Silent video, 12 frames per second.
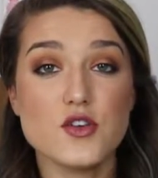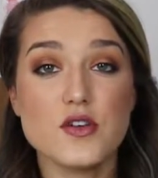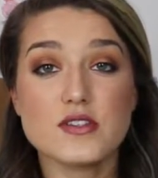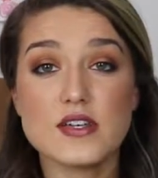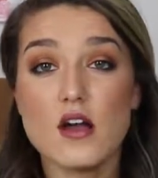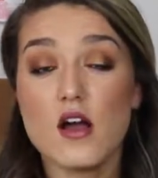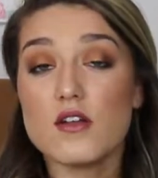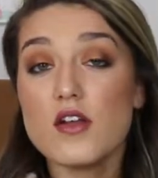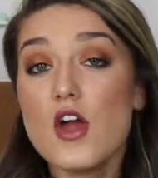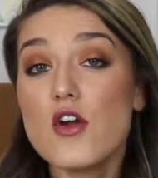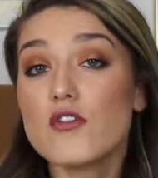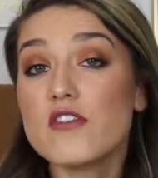you can set it
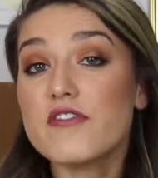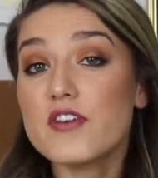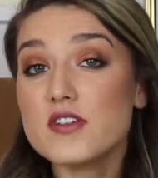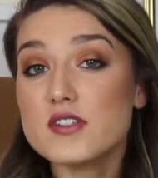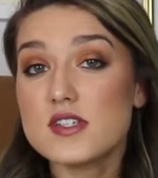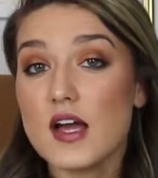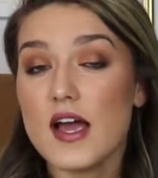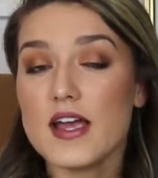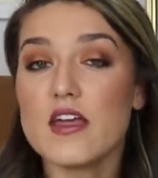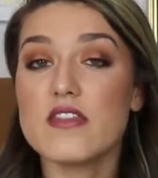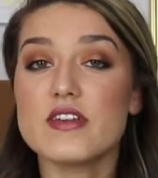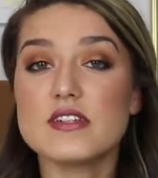on reverse
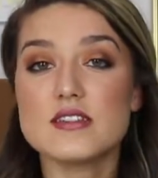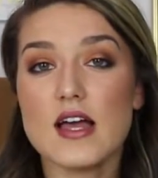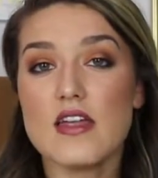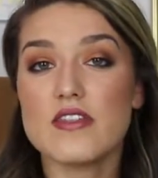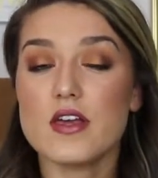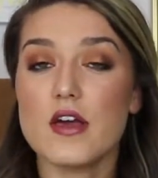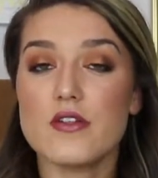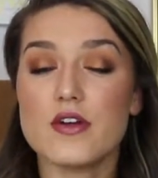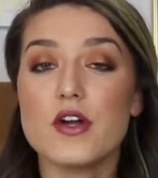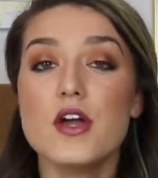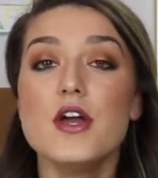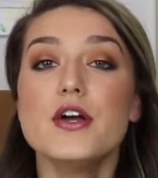diet, this, that, the
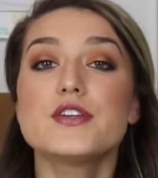other.